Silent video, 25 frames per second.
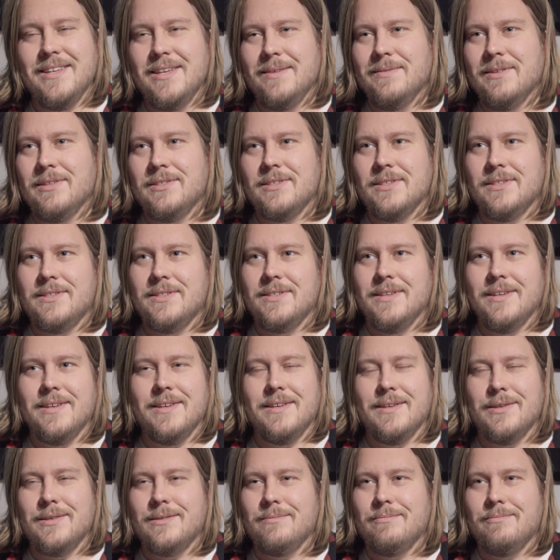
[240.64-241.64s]
even just
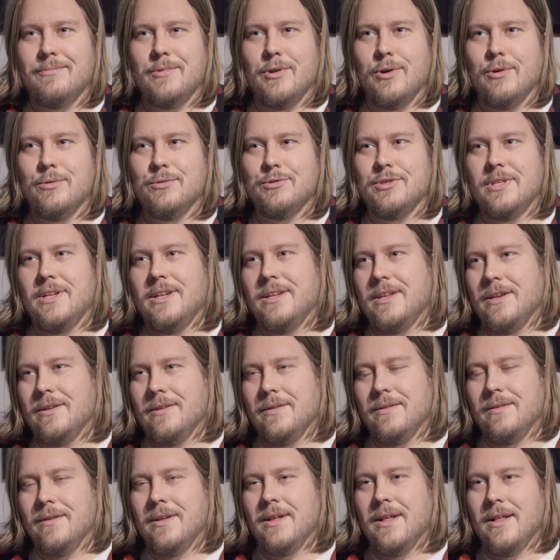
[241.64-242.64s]
a cozy
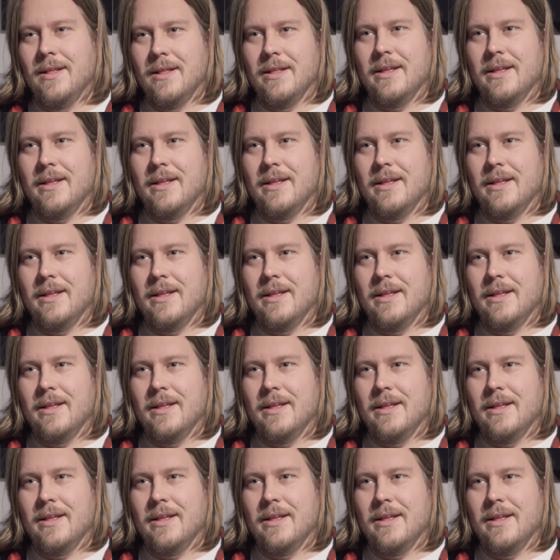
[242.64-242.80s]
little